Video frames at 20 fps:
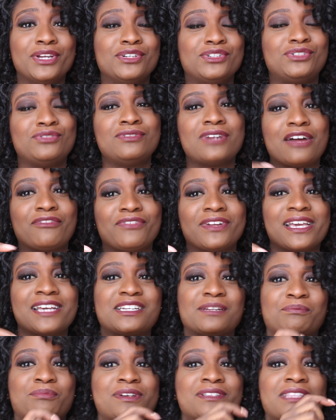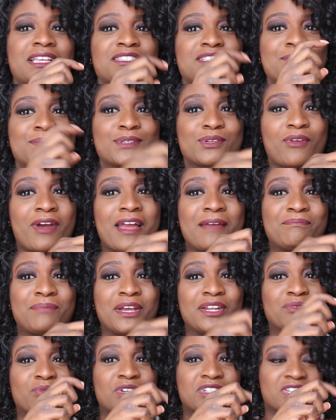And do not forget to press that subscribe
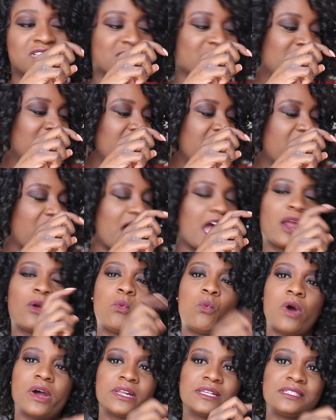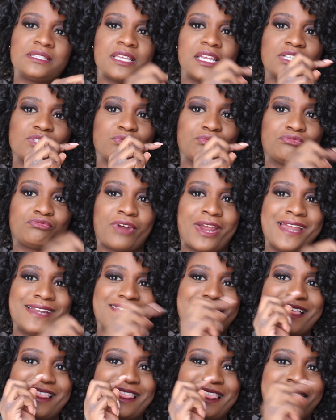button, which is, I want to say it's
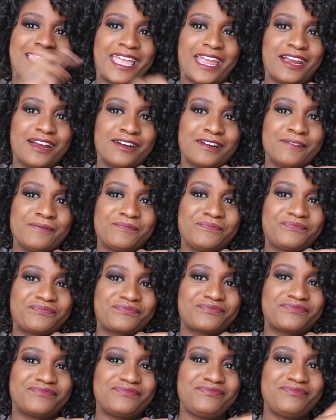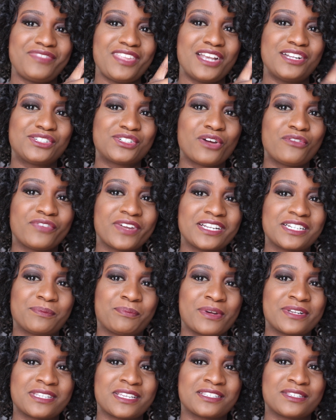right there. Don't forget to
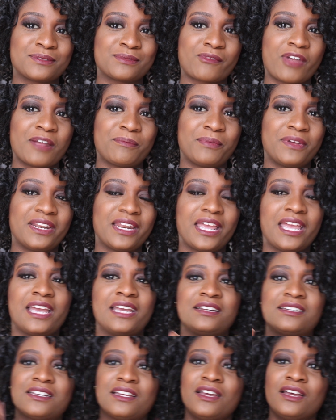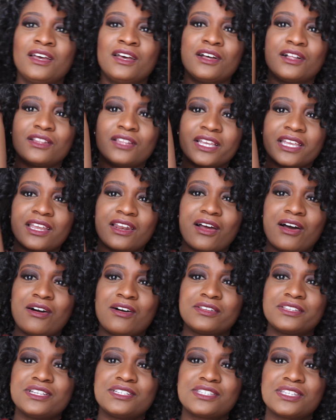press that subscribe button, and look at
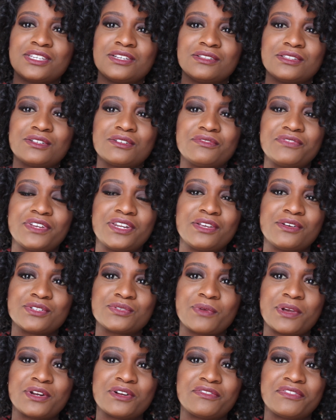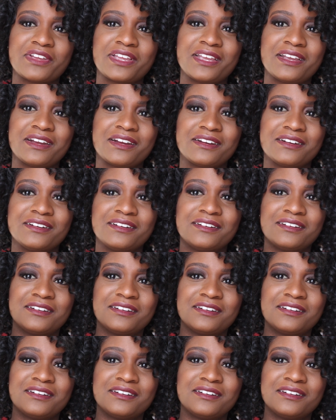all these cute little videos right over here.